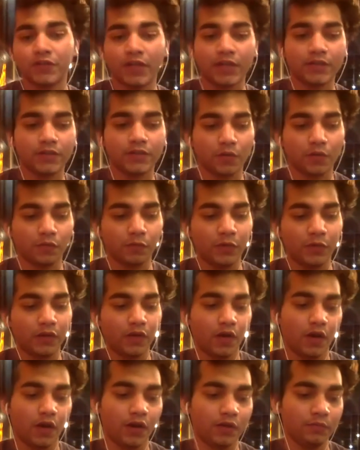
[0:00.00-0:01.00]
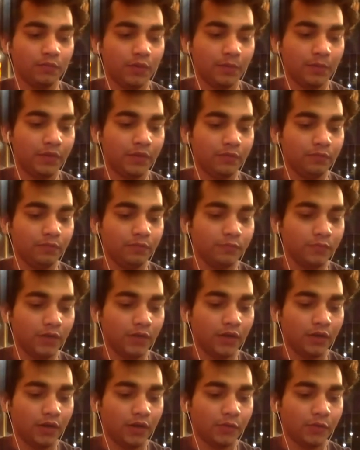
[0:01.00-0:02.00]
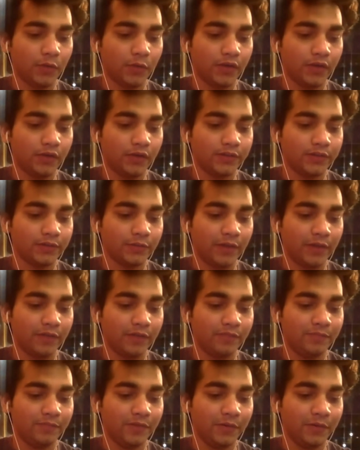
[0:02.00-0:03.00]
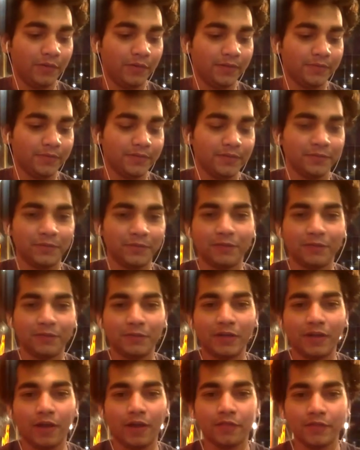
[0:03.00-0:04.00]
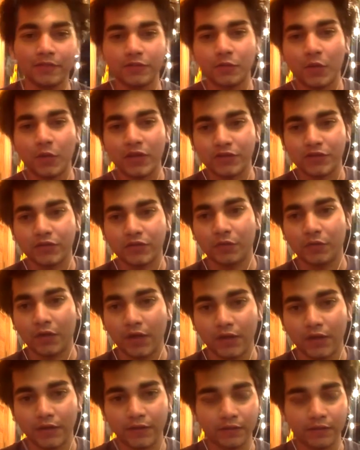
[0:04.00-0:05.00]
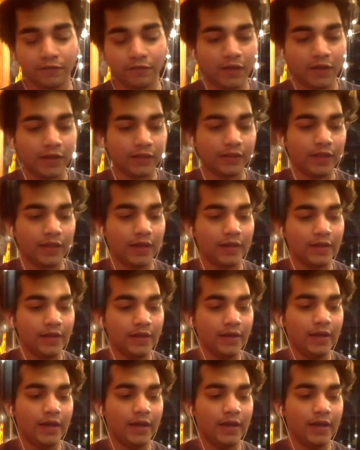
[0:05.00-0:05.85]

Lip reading: that sort we got, I mean, our Twitter is kind of blowing up. So we got this question regarding the fact that